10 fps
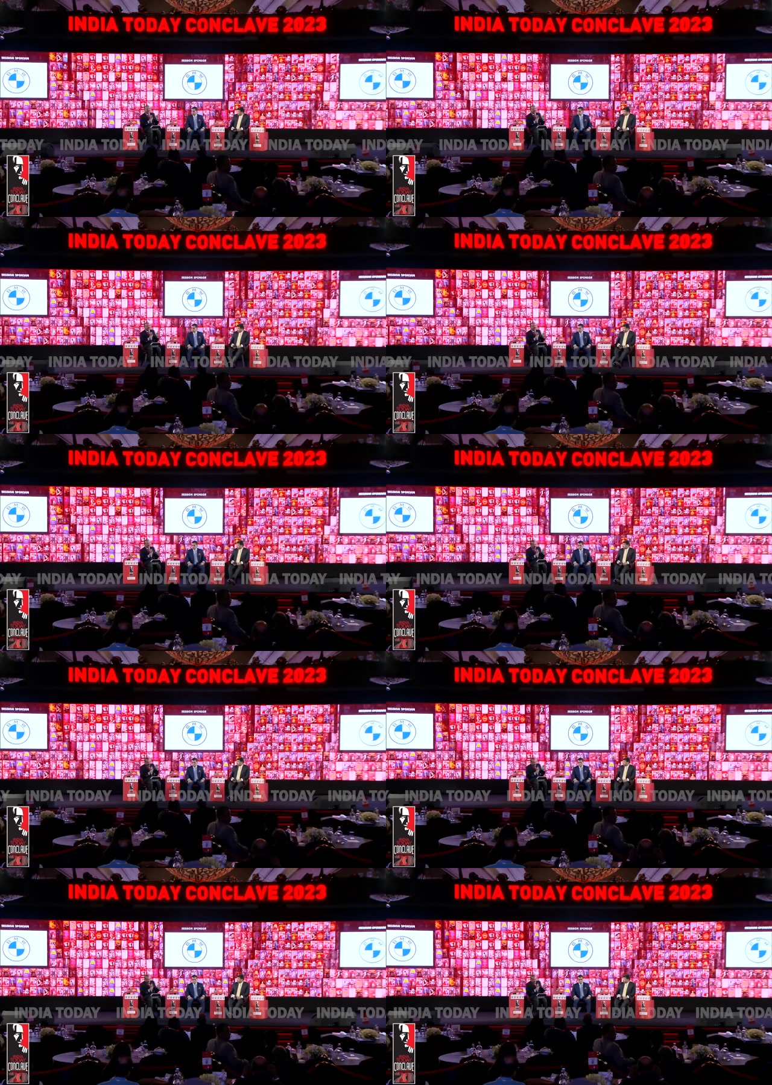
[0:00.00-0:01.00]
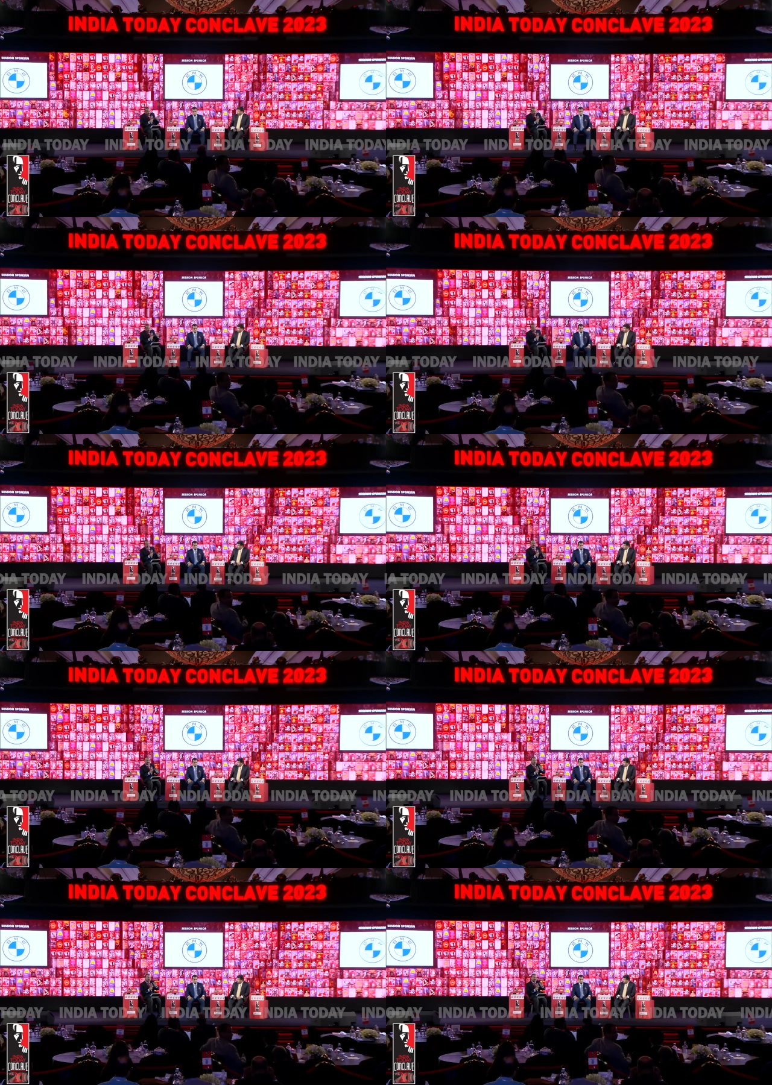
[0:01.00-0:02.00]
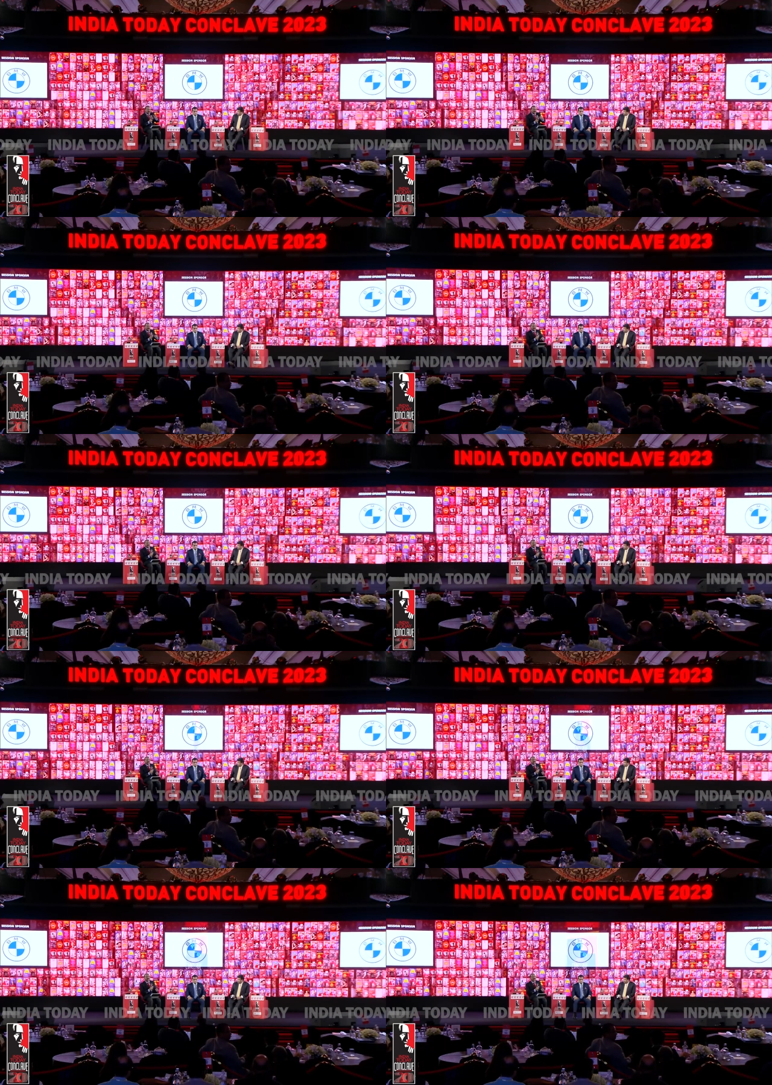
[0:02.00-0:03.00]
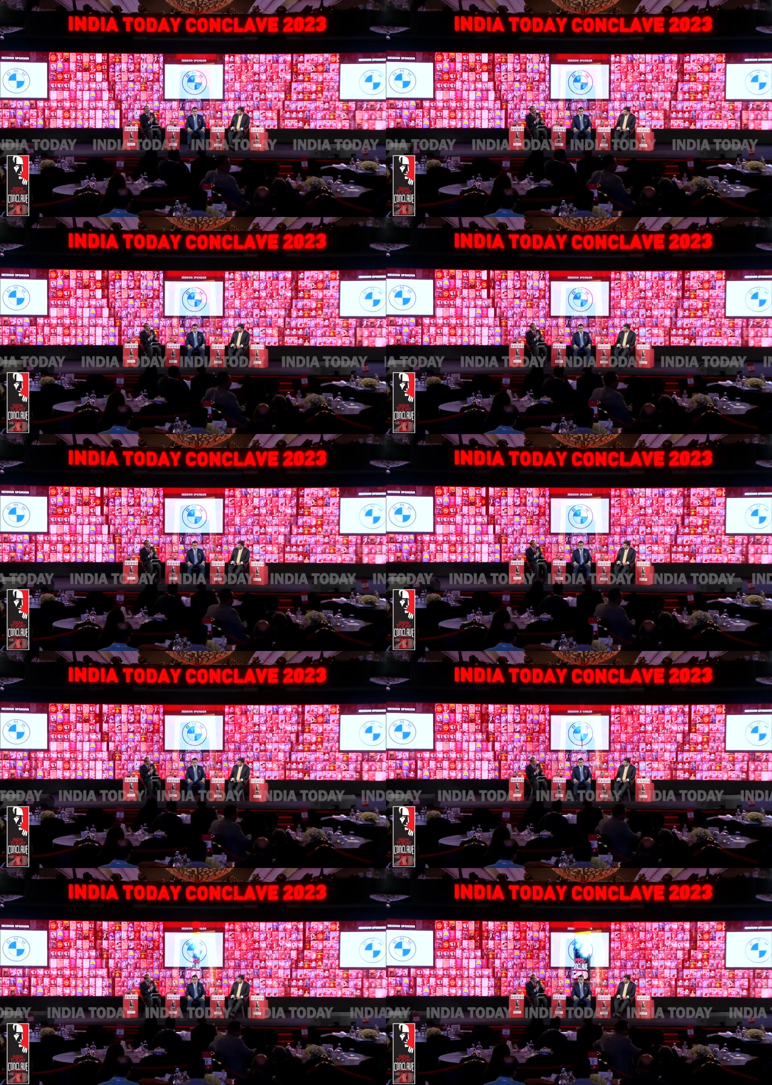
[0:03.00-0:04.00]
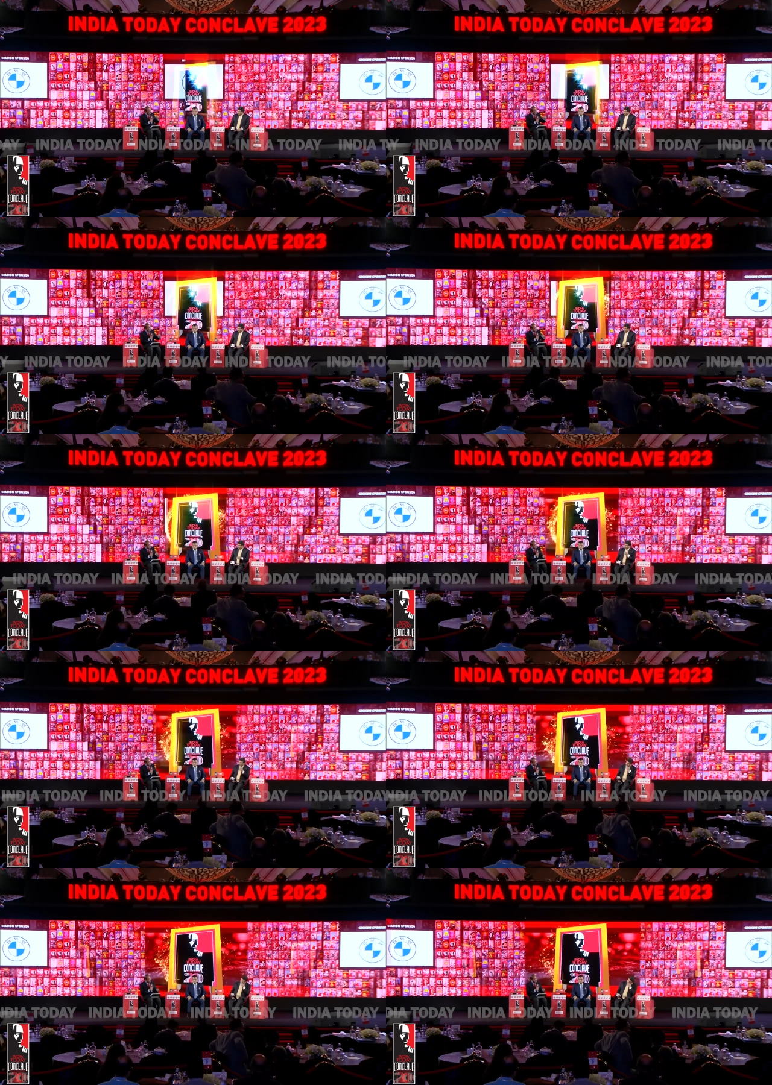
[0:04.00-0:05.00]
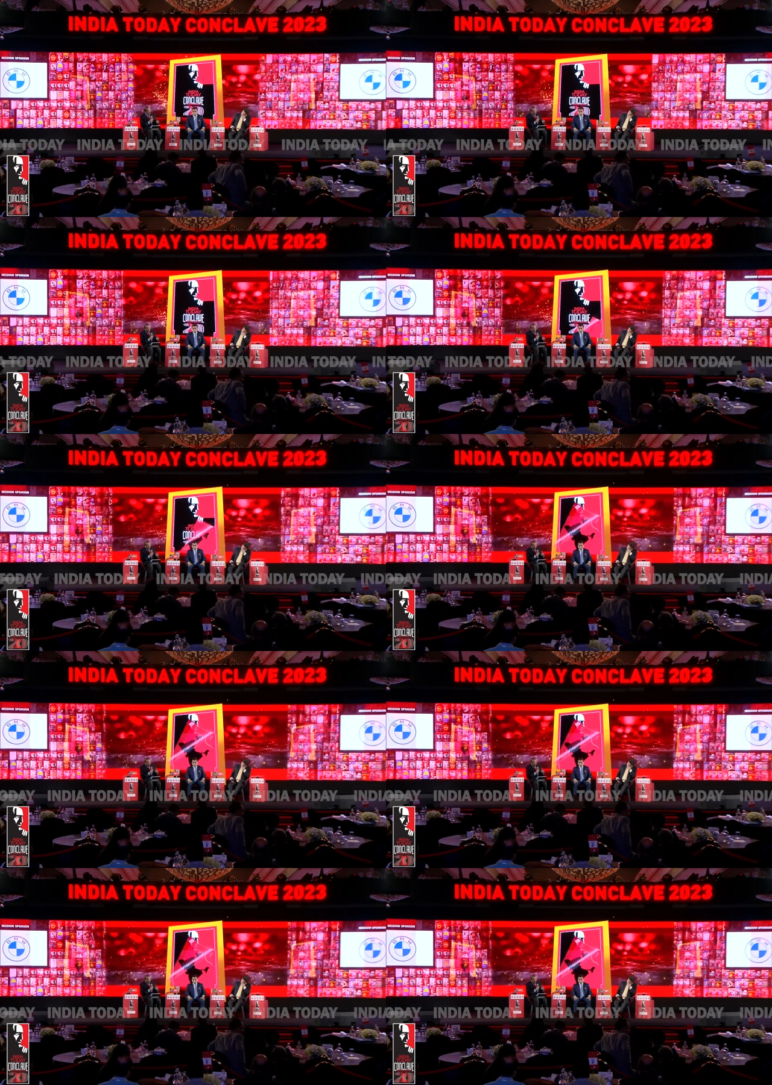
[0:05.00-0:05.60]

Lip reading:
(no speaker visible)